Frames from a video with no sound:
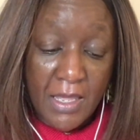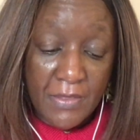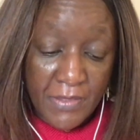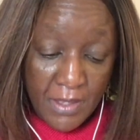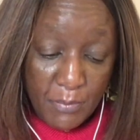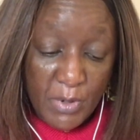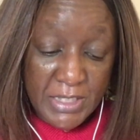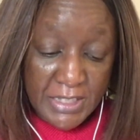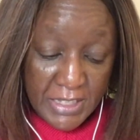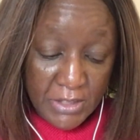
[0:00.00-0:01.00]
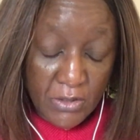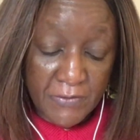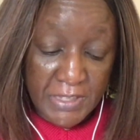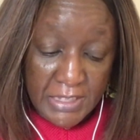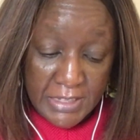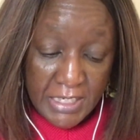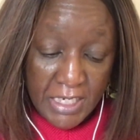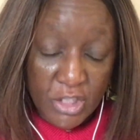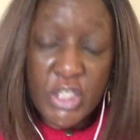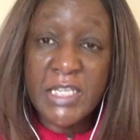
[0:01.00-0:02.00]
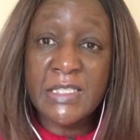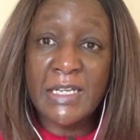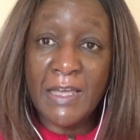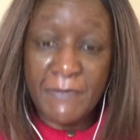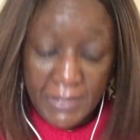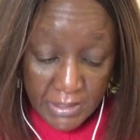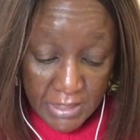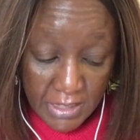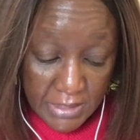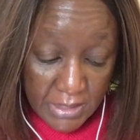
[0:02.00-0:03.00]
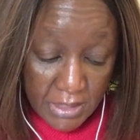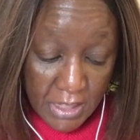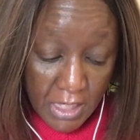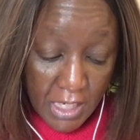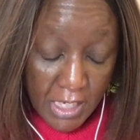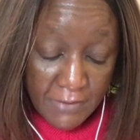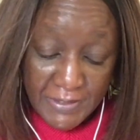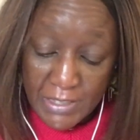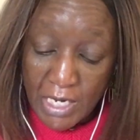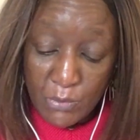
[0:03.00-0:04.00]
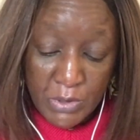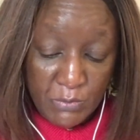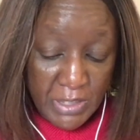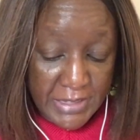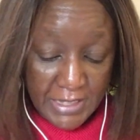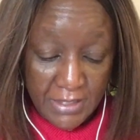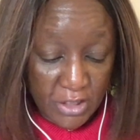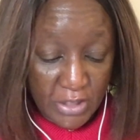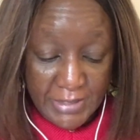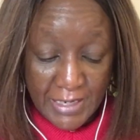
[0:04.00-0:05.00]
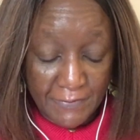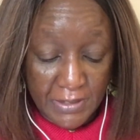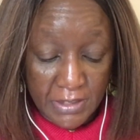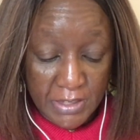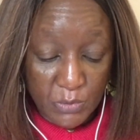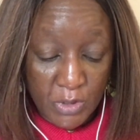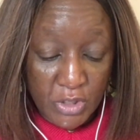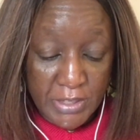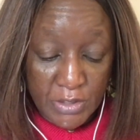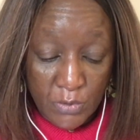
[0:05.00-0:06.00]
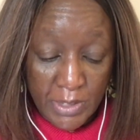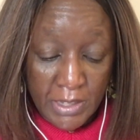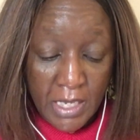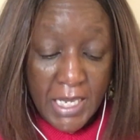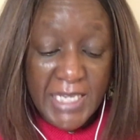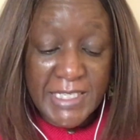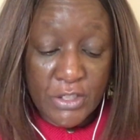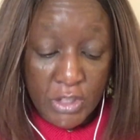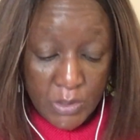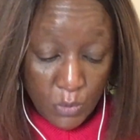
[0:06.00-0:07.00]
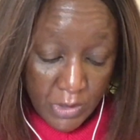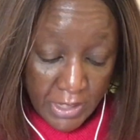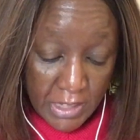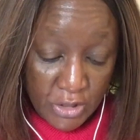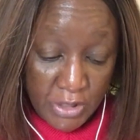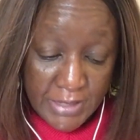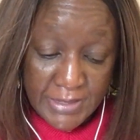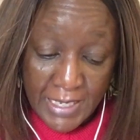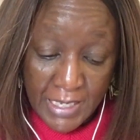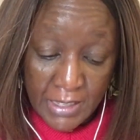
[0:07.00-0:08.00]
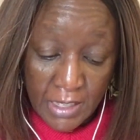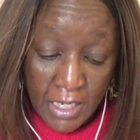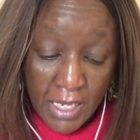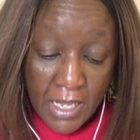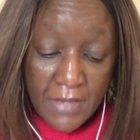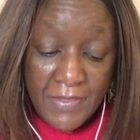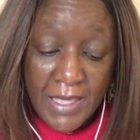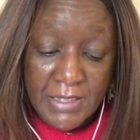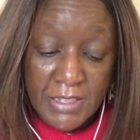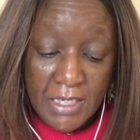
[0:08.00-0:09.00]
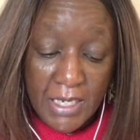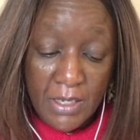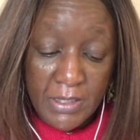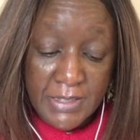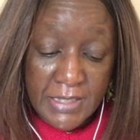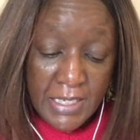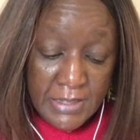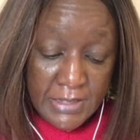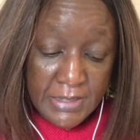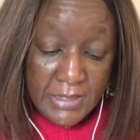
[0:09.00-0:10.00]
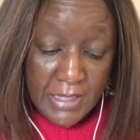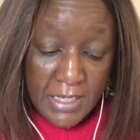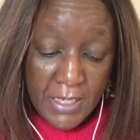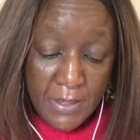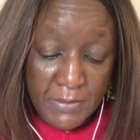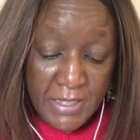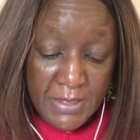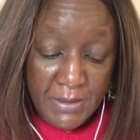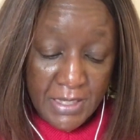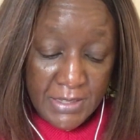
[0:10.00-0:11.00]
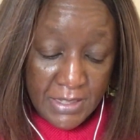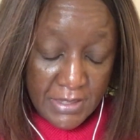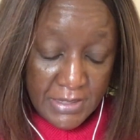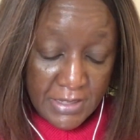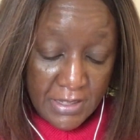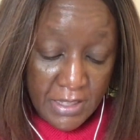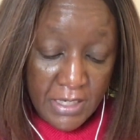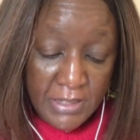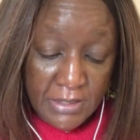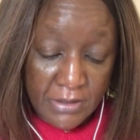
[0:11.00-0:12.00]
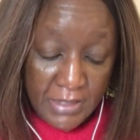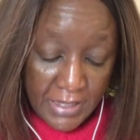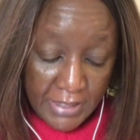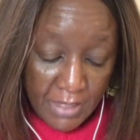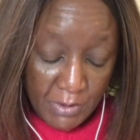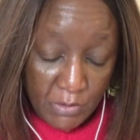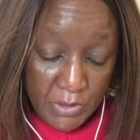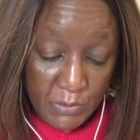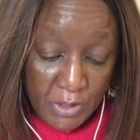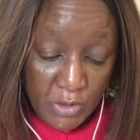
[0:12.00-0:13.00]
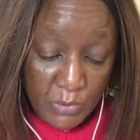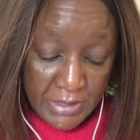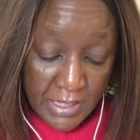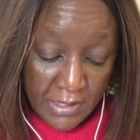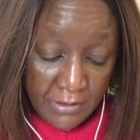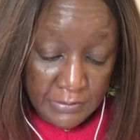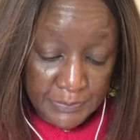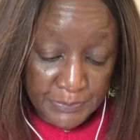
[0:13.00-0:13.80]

The president of Tanzania. She is laughing at us. In fact, I wouldn't really say that she's laughing at us. What she's doing is that she's warning us. She's saying that since there's an article that I came across where she was saying